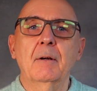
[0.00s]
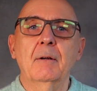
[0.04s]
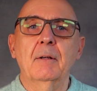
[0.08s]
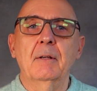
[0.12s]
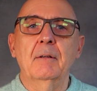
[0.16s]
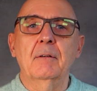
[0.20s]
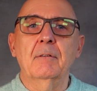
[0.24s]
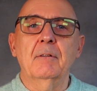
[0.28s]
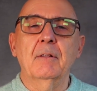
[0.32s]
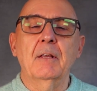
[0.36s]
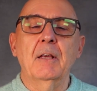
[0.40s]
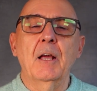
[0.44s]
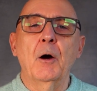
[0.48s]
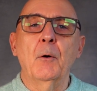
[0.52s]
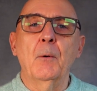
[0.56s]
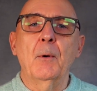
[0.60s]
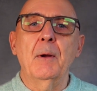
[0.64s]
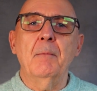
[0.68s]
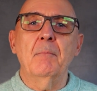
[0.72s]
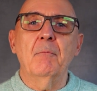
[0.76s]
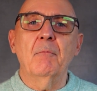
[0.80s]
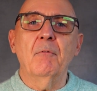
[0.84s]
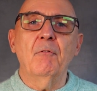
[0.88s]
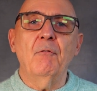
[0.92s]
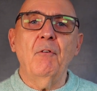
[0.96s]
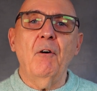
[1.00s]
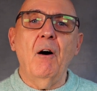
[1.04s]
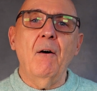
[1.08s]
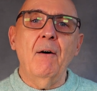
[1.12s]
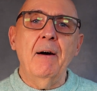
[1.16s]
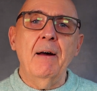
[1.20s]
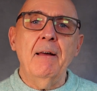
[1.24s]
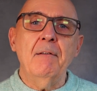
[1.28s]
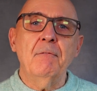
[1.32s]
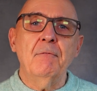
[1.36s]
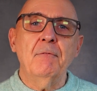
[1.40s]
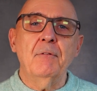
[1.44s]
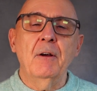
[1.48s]
it's the
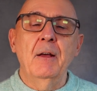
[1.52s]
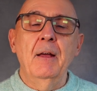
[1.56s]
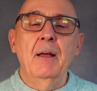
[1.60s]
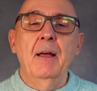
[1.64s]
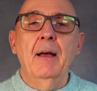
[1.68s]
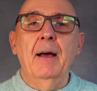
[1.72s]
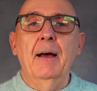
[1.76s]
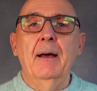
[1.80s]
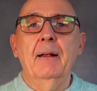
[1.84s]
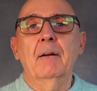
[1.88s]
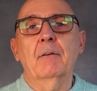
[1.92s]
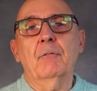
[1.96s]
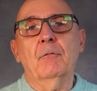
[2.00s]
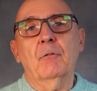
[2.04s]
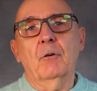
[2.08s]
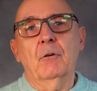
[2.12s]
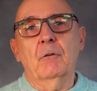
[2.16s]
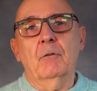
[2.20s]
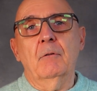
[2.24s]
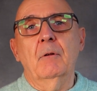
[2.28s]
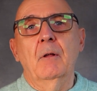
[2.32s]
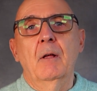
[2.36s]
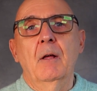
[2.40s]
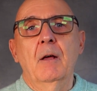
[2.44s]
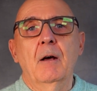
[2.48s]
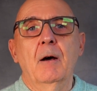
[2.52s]
OM5, and I've got